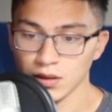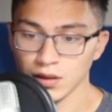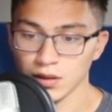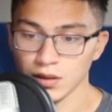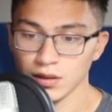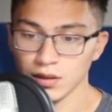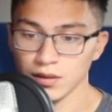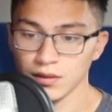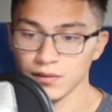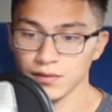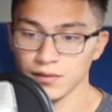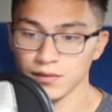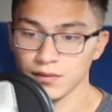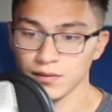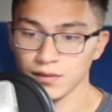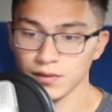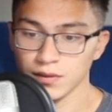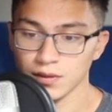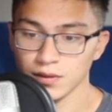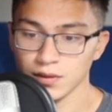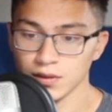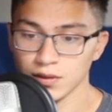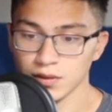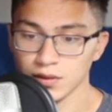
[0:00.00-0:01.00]
If
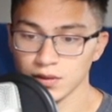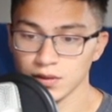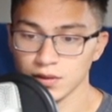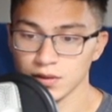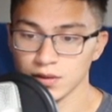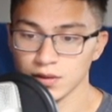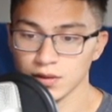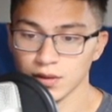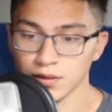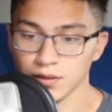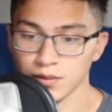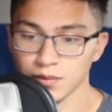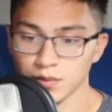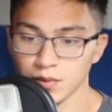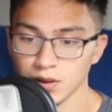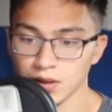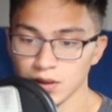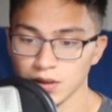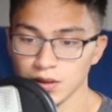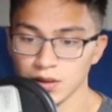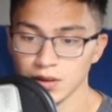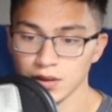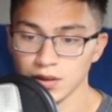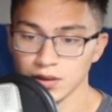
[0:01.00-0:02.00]
sum
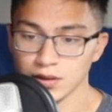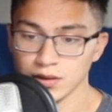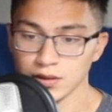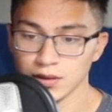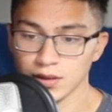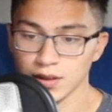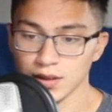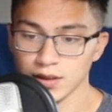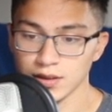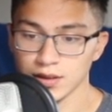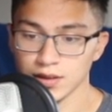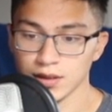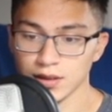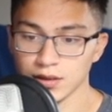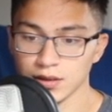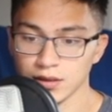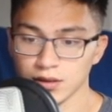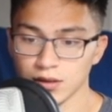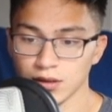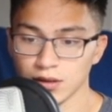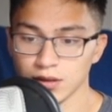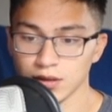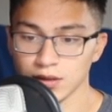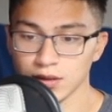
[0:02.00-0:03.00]
is less than
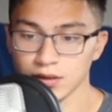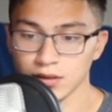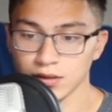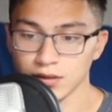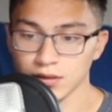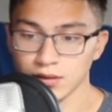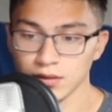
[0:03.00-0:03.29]
target,